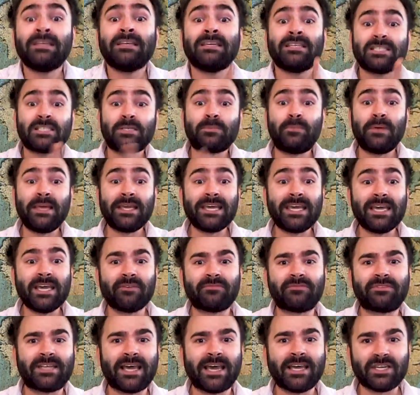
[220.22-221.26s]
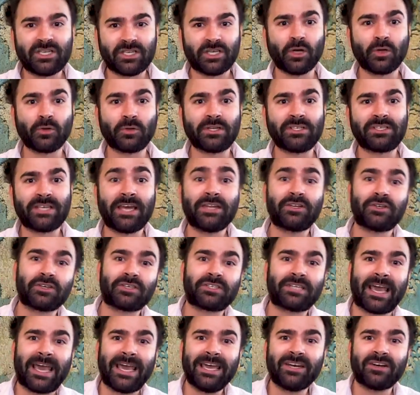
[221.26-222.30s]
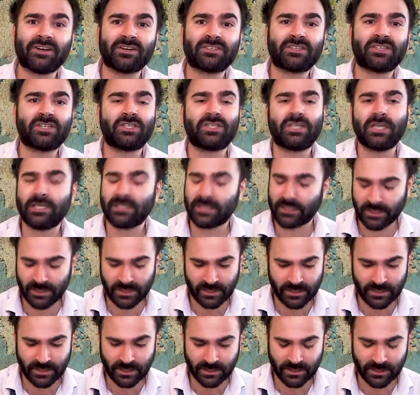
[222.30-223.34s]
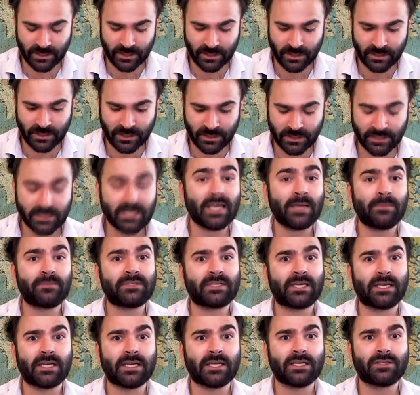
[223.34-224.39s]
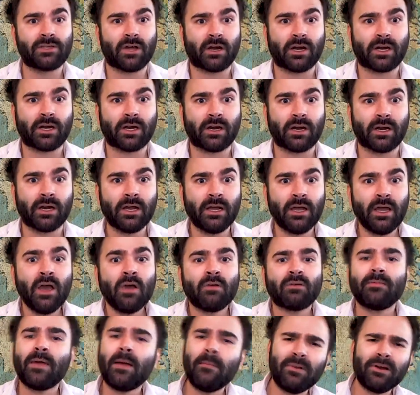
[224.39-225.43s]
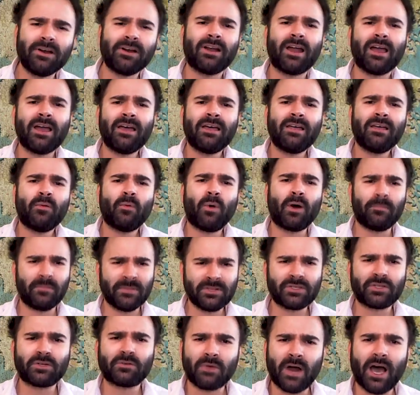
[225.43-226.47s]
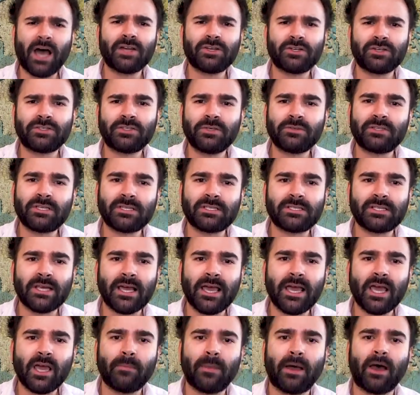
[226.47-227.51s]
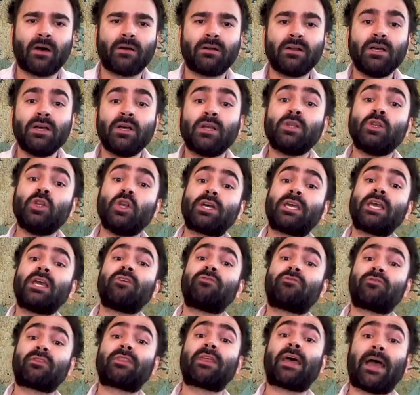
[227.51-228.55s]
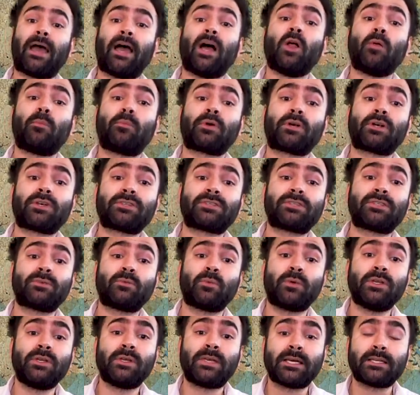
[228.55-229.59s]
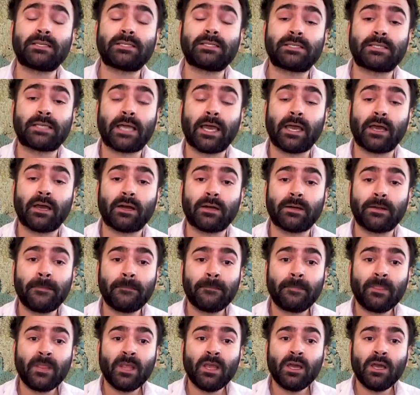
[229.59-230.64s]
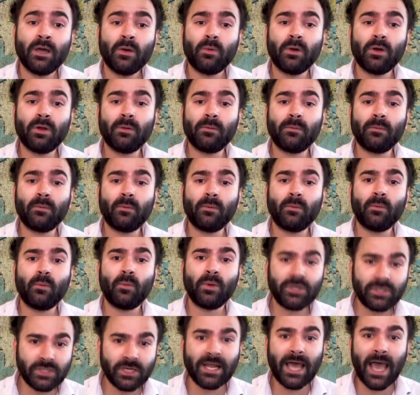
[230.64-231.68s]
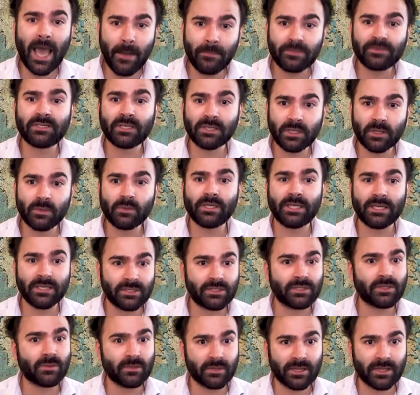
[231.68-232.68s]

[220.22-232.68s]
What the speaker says: Speaking of dead children's entertainers, Jesus, this just keeps getting darker. Remember what Mr. Rogers used to say about looking for the helpers when you get scared? Well, we should absolutely do